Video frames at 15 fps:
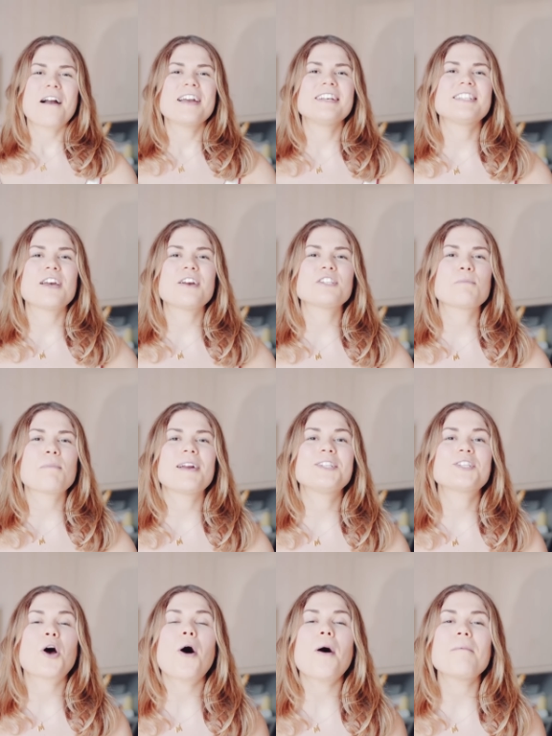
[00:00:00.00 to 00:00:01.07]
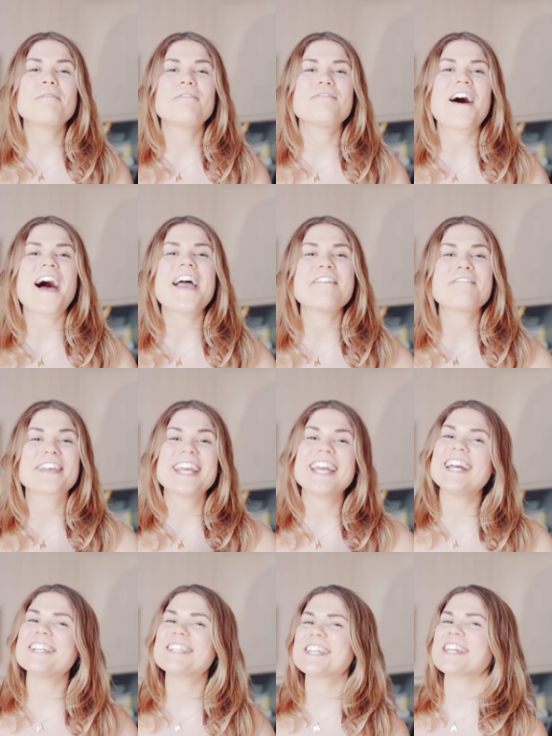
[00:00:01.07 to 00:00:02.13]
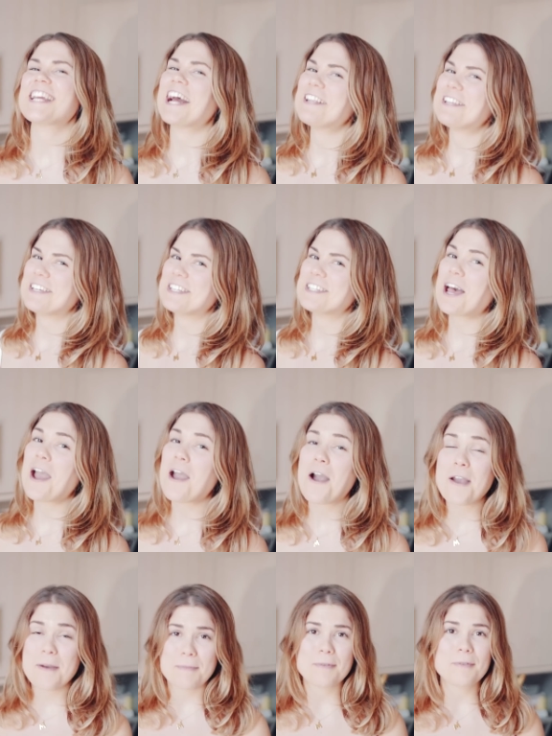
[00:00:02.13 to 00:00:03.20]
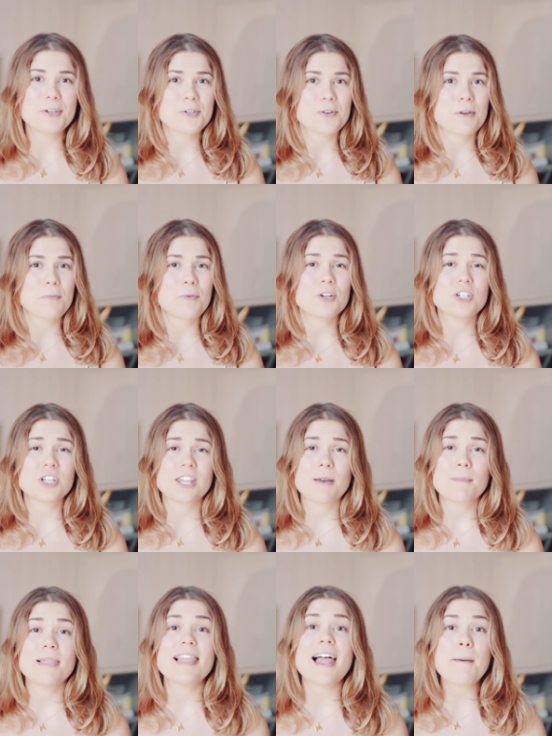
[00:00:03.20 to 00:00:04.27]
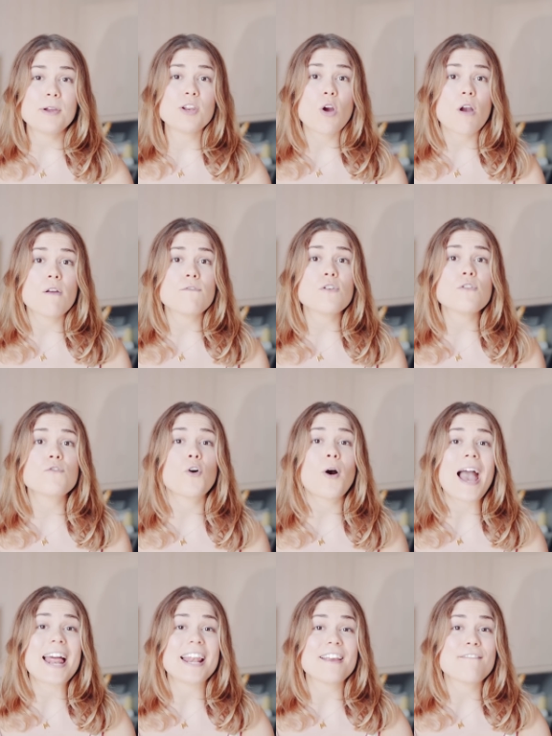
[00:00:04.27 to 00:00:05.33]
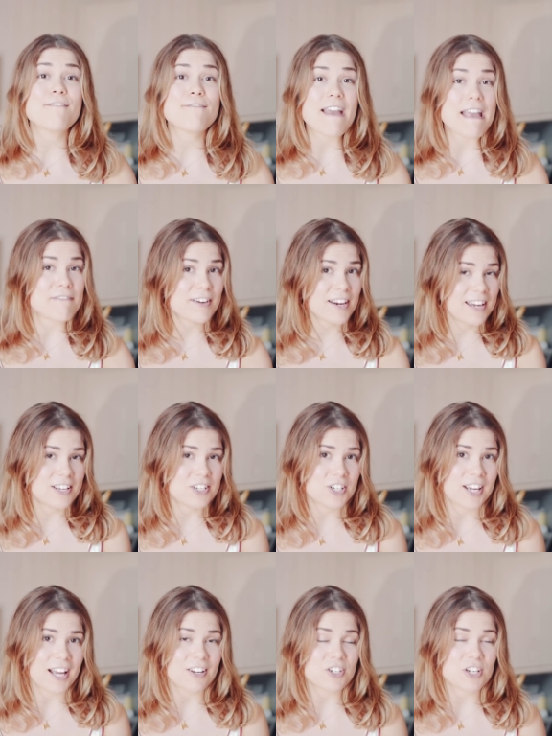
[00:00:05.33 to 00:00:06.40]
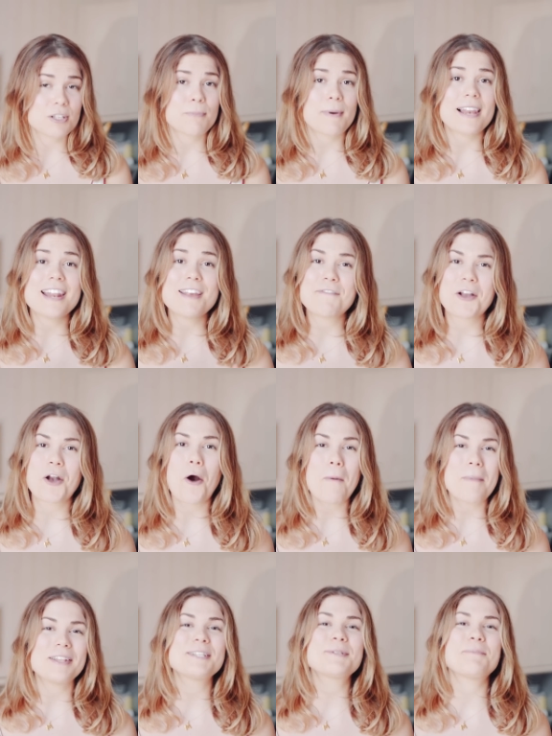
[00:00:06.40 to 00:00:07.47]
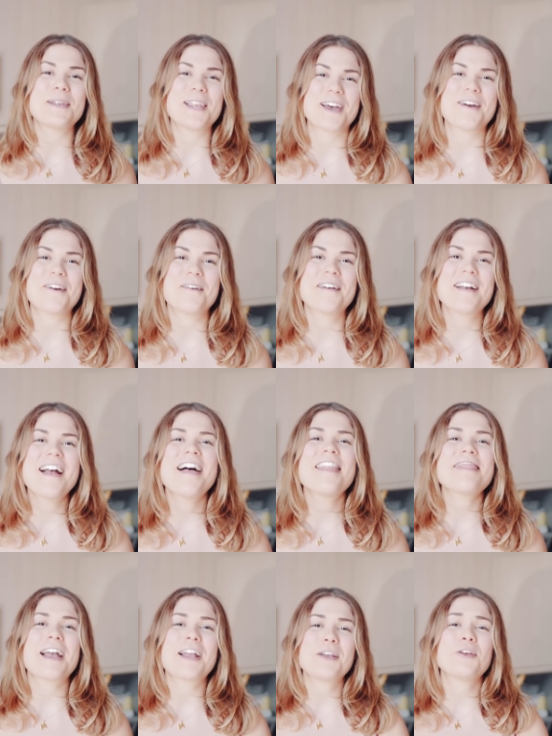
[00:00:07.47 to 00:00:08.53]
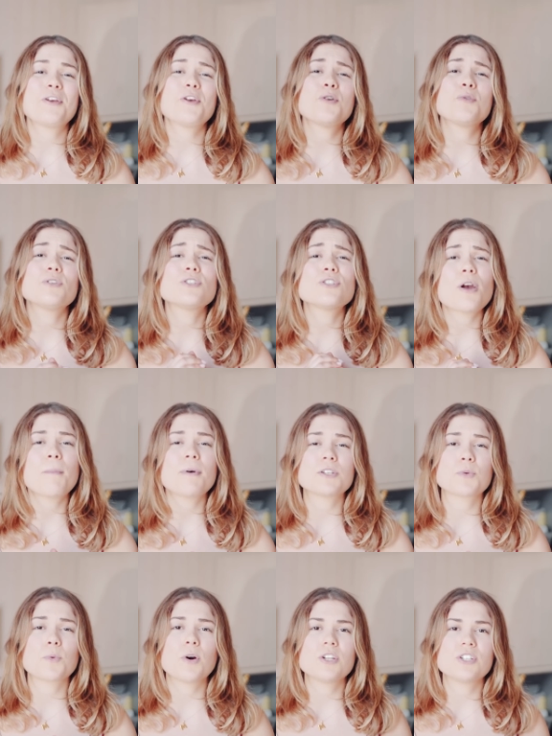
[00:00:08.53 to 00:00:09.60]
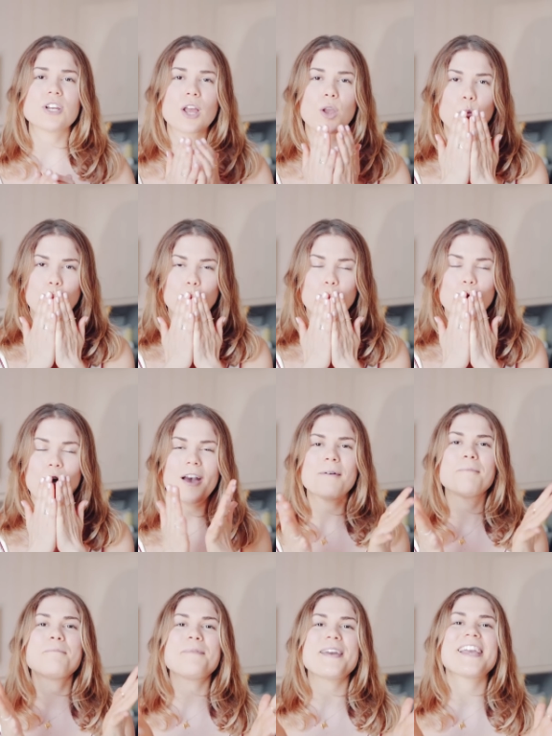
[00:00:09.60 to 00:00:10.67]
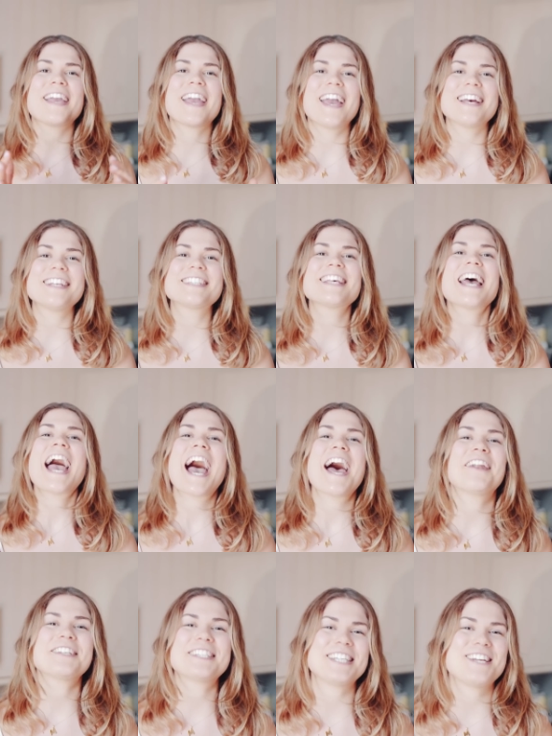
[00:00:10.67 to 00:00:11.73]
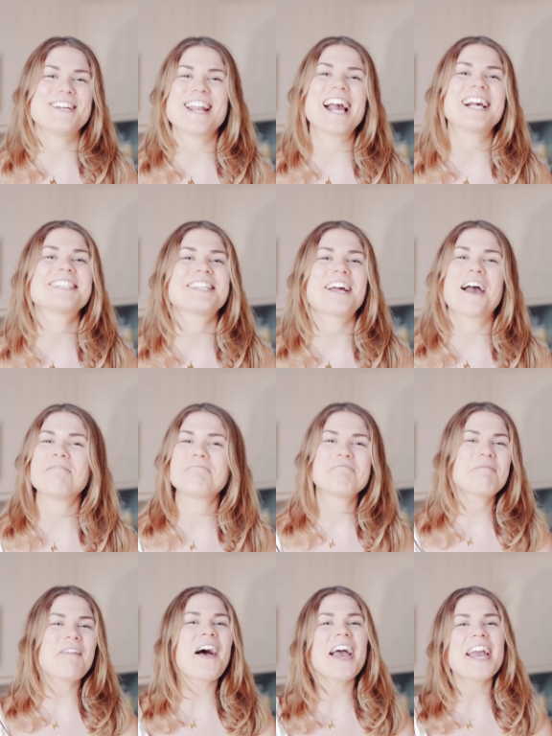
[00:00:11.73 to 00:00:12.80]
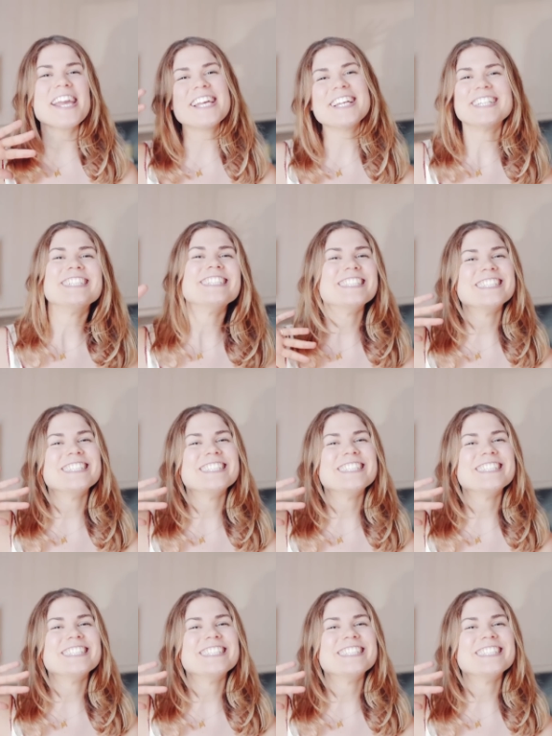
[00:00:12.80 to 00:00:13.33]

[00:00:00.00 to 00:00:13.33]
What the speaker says: guys, those are my top 5 kitchen gadgets. I hope you enjoyed watching them. Let me know if you've got any favourite kitchen gadgets by leaving comments below. Thank you so much for watching. Mwah, big kiss, and I'll see you next time. Bye!